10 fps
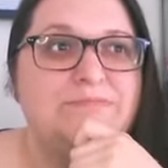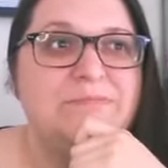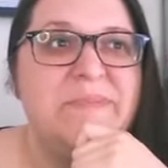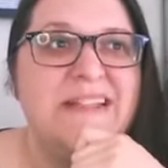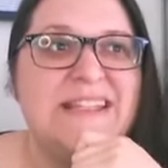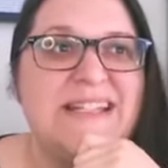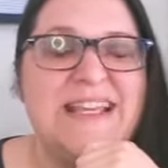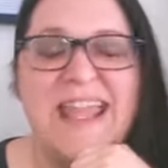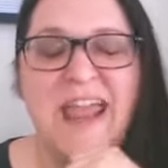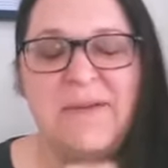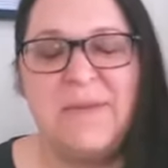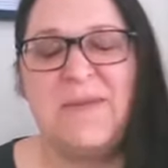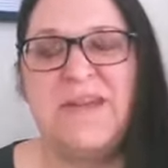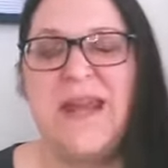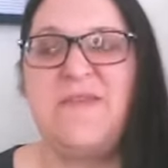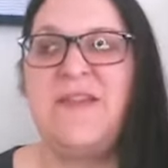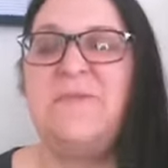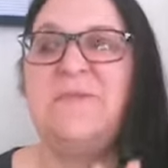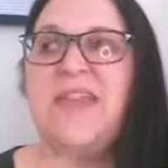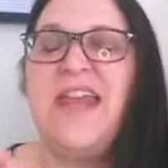Biscuits. I can't remember the name of it.
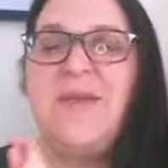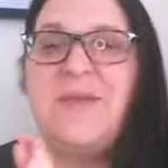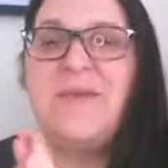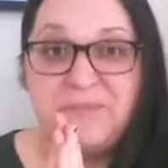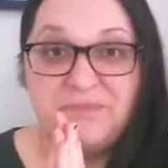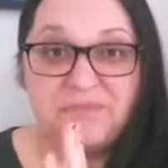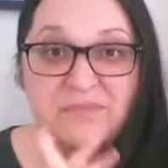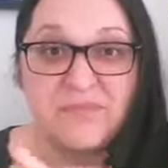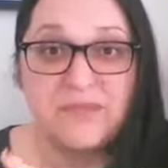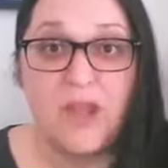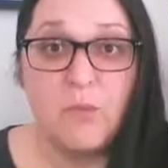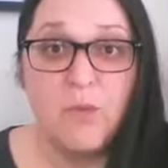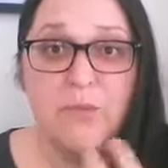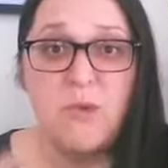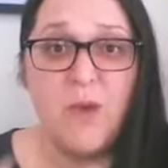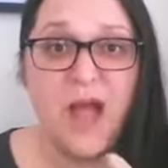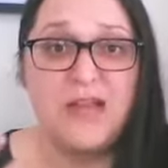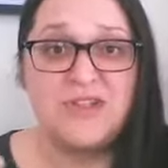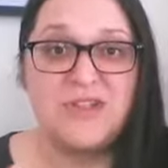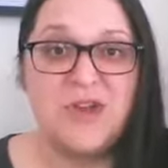Anyway, we would
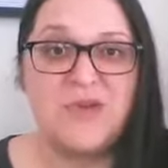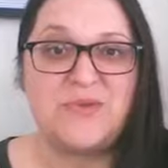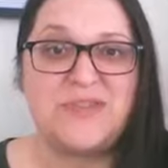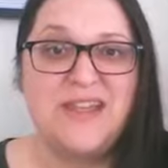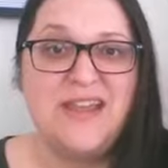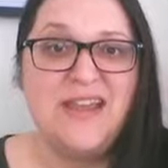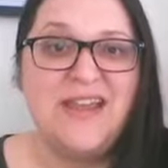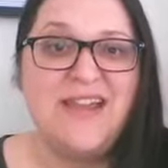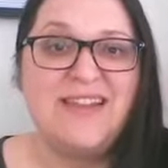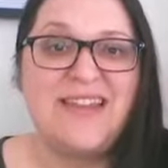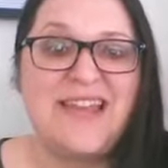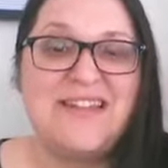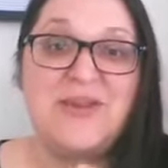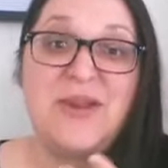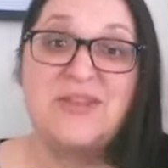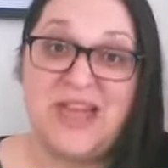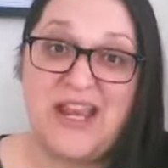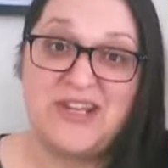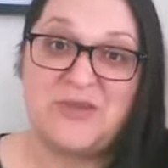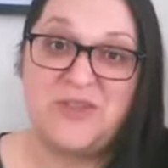watch those like during
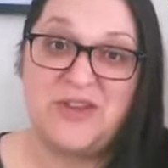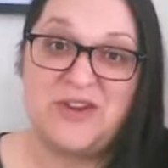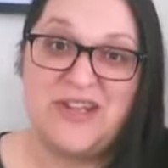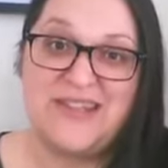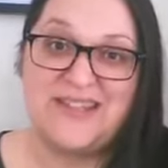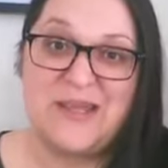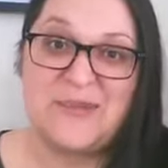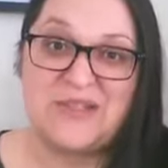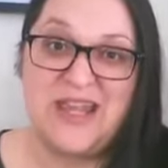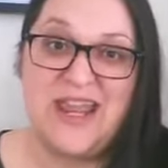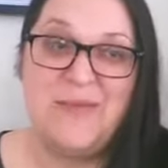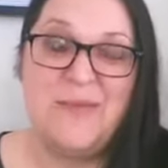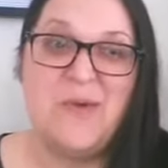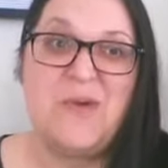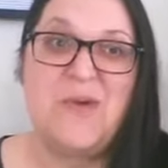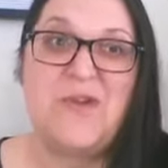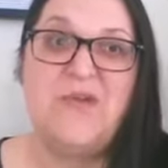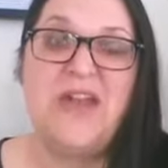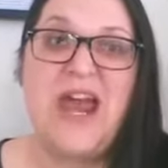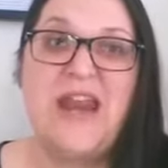lunch with her in the summertime, or if
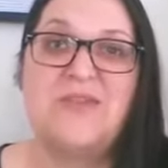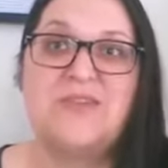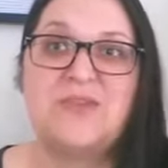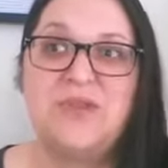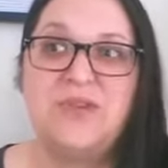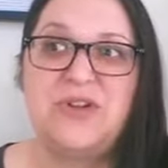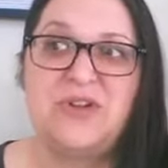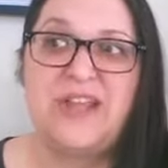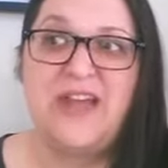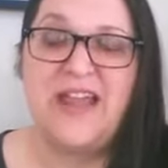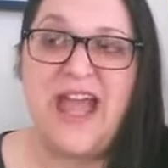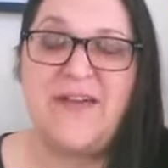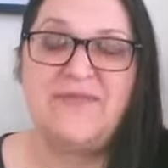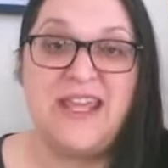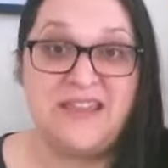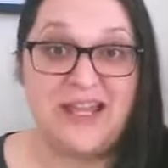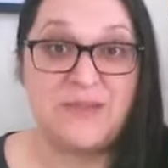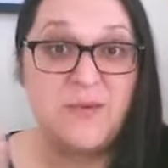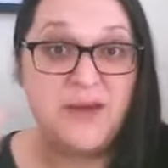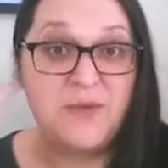we got out of school early on a half day, that's
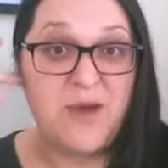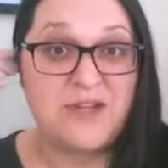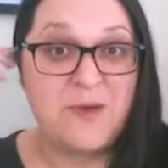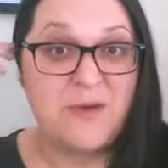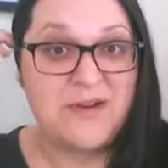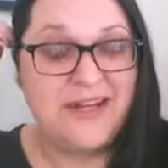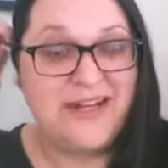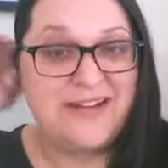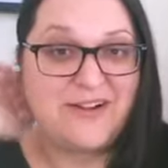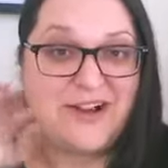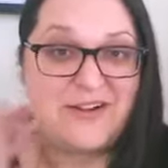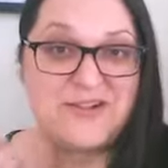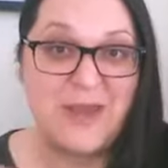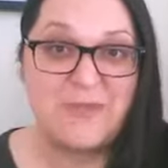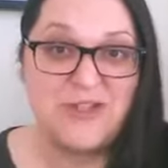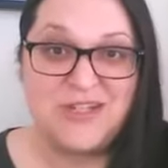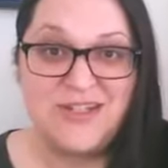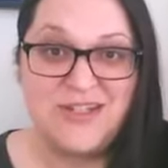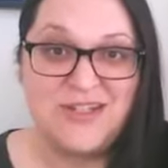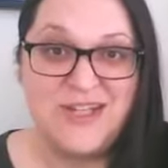what we'd watch while we're eating our, our
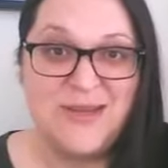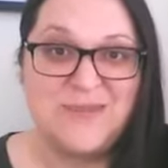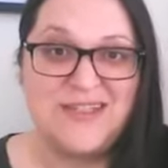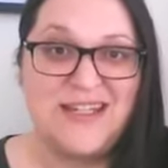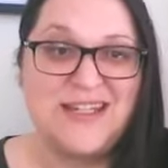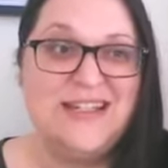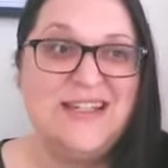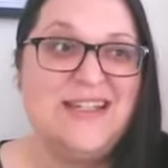sandwiches and chips and